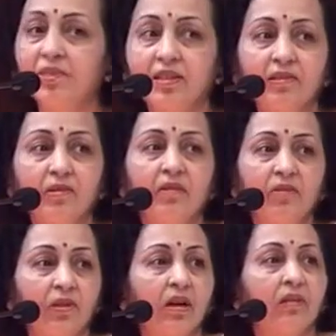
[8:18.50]
Just to give
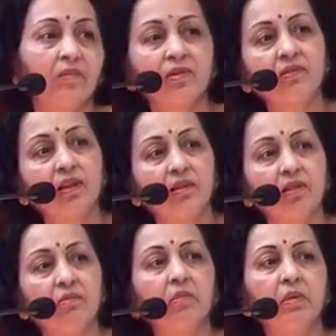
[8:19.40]
you a glimpse of
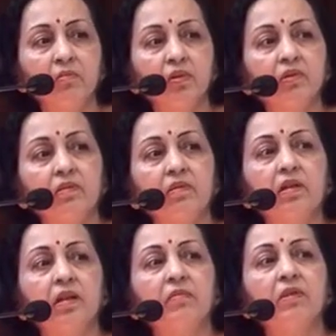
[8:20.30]
Saudi women, most of the
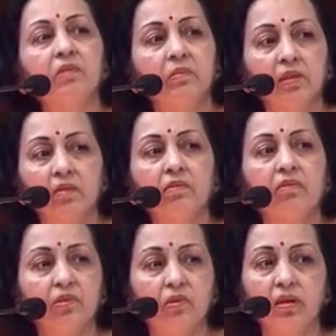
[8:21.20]
time the women are
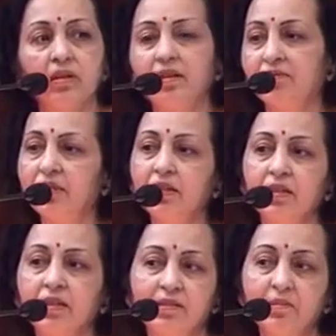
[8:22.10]
totally covered.
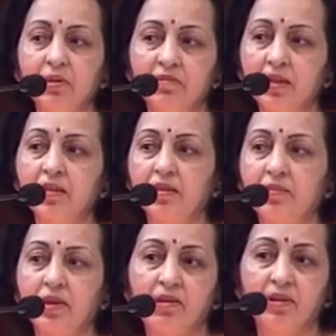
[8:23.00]
That doesn't prevent
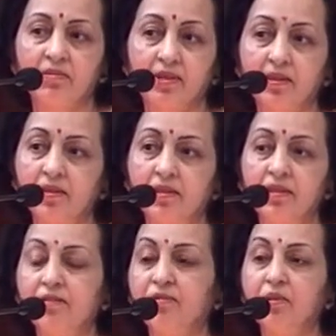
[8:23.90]
them, however,
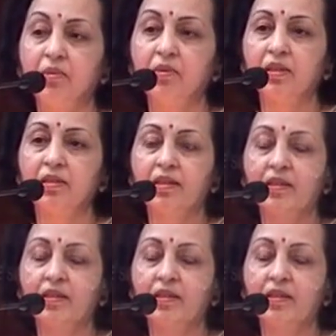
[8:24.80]
from doing the